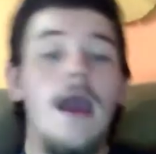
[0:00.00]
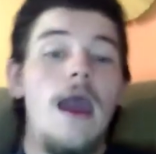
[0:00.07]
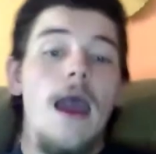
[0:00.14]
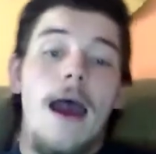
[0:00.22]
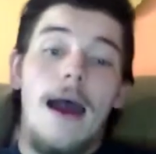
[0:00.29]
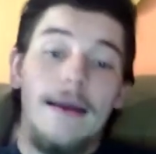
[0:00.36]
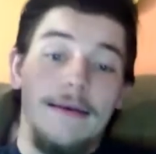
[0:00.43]

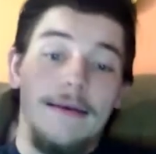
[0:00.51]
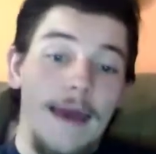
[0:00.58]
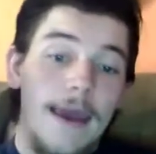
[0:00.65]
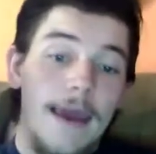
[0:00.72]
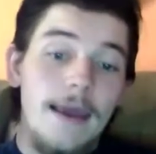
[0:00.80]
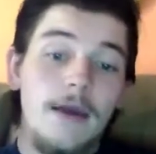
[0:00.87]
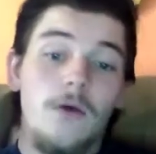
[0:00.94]
A
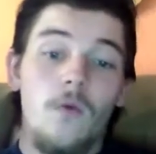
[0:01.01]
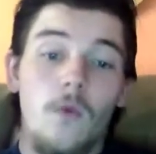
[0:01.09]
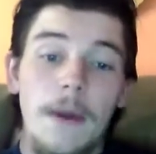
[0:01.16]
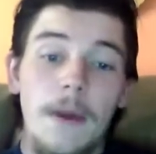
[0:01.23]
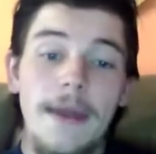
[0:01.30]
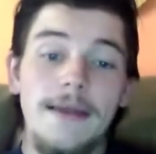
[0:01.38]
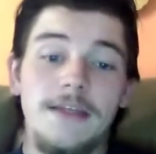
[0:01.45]
dank
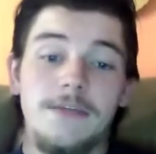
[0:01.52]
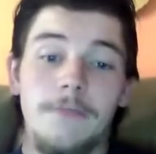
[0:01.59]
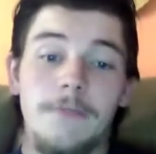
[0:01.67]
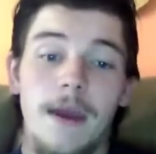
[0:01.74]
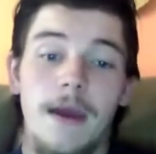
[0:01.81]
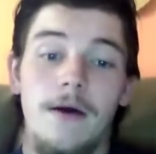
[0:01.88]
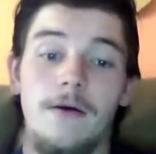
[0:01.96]
weed
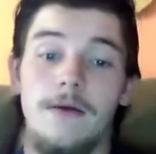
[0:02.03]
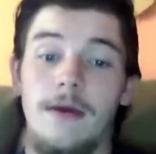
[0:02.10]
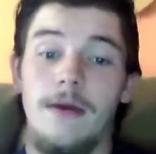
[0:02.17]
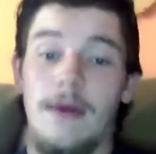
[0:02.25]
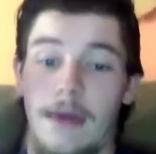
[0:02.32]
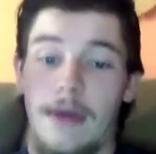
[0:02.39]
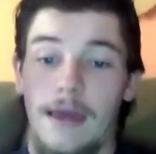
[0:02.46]
smell
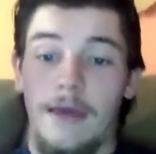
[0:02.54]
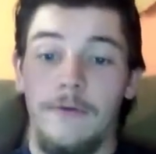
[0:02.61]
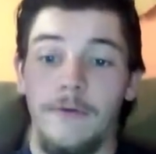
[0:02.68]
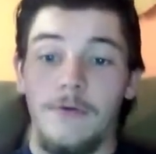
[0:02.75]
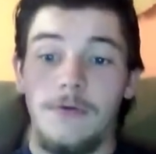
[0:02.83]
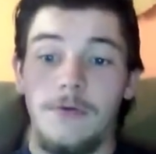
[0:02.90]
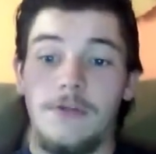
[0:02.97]

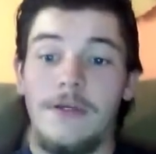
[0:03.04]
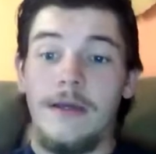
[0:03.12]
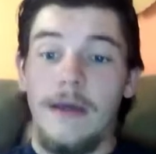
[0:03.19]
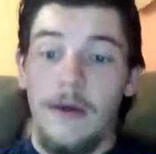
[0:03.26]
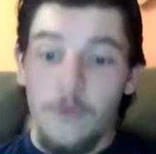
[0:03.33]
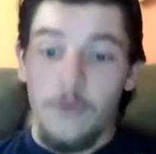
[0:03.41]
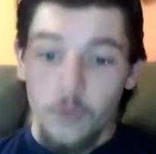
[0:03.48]
equals
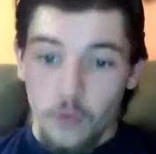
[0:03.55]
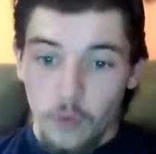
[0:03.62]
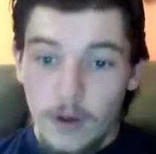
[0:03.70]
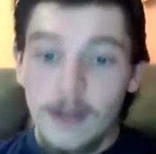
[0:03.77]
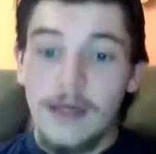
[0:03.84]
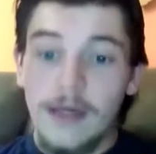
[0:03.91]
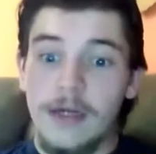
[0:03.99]

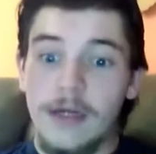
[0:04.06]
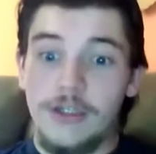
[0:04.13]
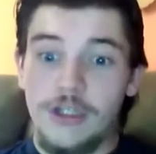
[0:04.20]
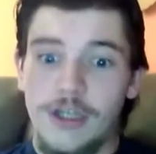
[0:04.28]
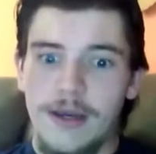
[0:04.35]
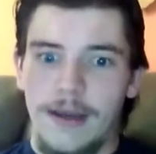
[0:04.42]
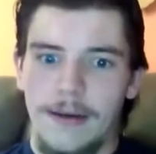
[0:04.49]
really good
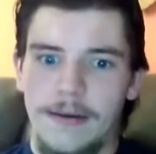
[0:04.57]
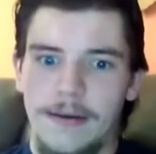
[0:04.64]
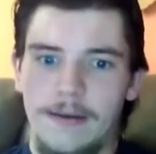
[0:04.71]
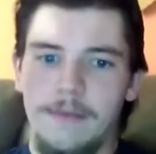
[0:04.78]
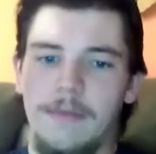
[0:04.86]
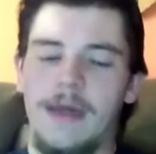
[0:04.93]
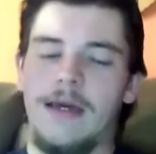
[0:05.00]
shit.
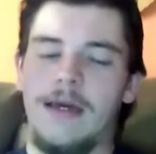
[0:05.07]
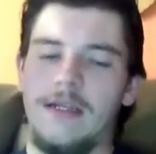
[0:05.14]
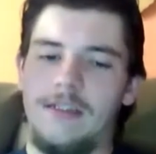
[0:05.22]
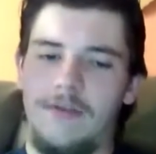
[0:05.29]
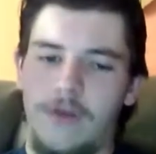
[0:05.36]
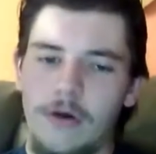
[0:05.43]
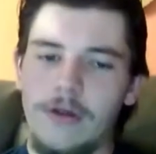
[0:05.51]
Because
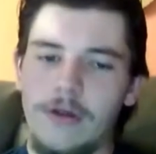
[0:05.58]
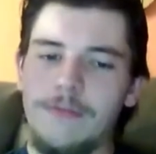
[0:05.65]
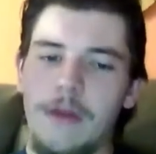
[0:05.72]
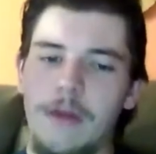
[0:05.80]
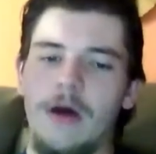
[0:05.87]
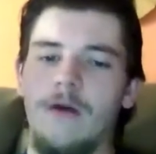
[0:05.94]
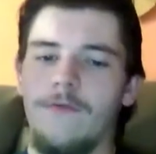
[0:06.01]
if you can
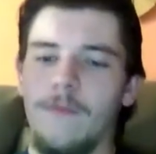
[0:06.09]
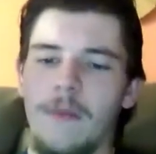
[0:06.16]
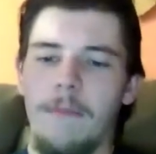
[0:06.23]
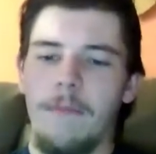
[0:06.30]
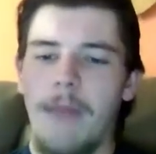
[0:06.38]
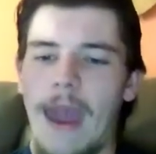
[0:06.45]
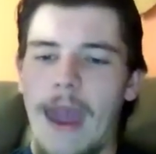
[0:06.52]
smell it from the
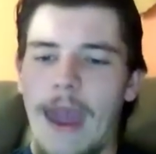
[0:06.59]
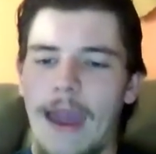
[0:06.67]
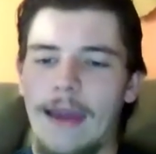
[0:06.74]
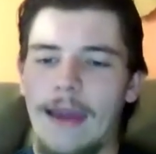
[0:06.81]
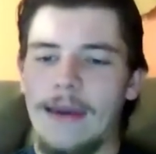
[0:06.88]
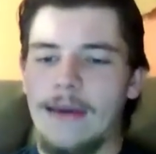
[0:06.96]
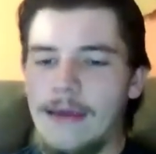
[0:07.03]

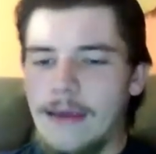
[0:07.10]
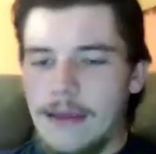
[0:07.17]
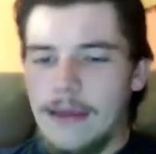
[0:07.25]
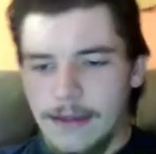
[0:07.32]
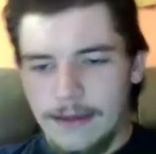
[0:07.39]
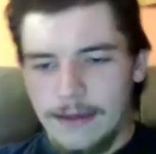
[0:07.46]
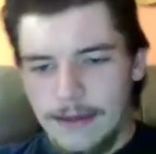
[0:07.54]
bag,
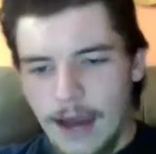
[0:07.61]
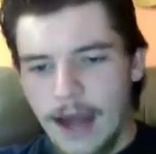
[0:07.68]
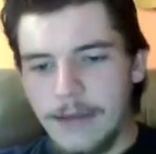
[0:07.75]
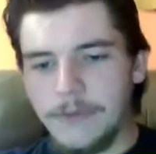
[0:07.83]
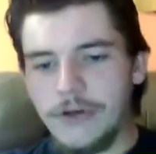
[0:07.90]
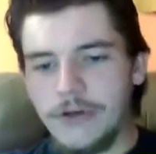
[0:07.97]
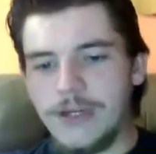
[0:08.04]
then
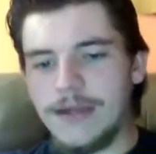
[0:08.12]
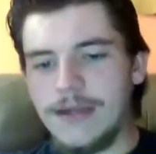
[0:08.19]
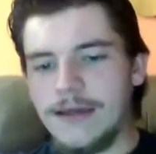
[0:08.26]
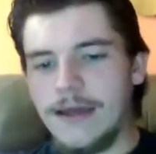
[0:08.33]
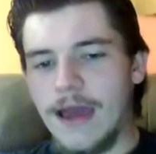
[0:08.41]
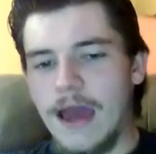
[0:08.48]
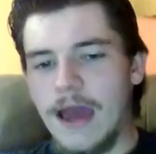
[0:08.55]
90% of
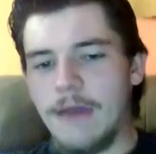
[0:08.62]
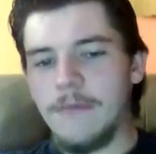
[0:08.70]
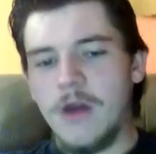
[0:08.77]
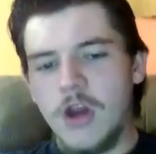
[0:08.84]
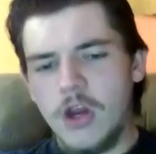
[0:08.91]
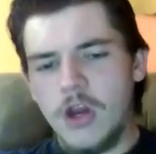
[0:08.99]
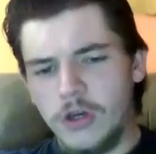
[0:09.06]
the
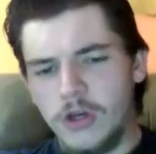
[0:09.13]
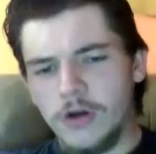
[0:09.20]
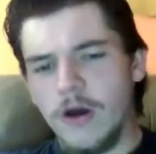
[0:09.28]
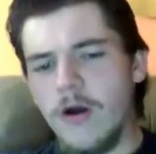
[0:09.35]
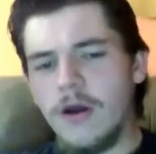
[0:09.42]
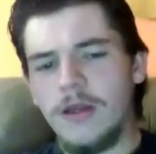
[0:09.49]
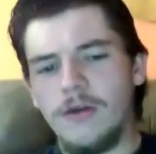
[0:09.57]
time, you're
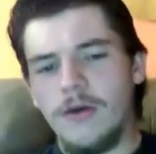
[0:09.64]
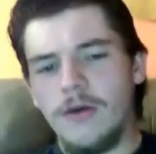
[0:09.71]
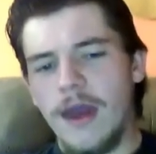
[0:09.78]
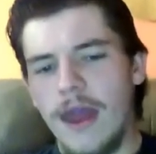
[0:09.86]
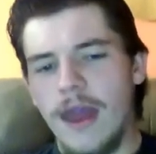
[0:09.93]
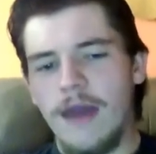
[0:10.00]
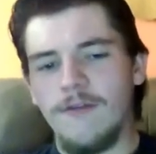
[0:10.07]
going to
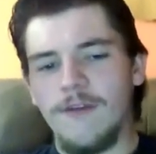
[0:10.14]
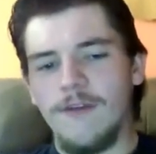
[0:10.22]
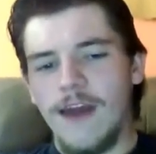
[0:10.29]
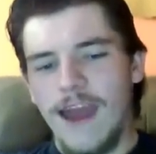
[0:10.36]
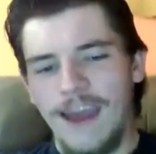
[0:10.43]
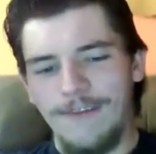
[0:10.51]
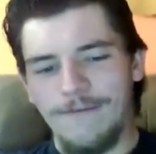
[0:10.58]
have
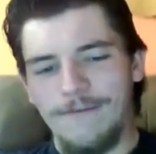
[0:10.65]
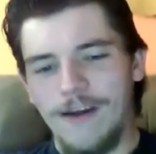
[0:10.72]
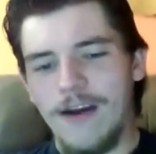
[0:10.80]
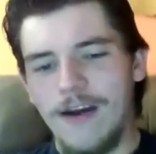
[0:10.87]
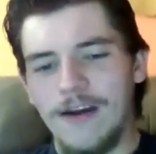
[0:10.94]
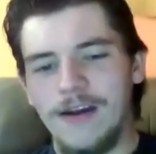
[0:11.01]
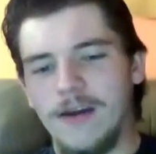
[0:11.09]
a
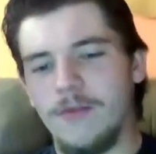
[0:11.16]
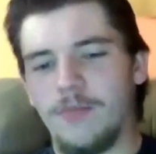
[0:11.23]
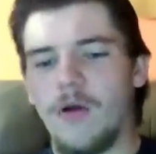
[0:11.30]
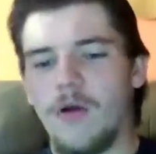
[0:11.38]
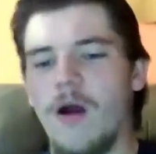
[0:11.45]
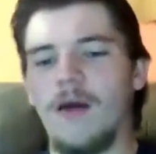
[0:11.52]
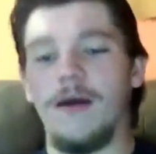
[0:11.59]
very good
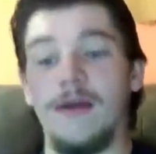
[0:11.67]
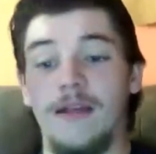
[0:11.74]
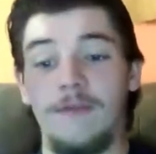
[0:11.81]
product.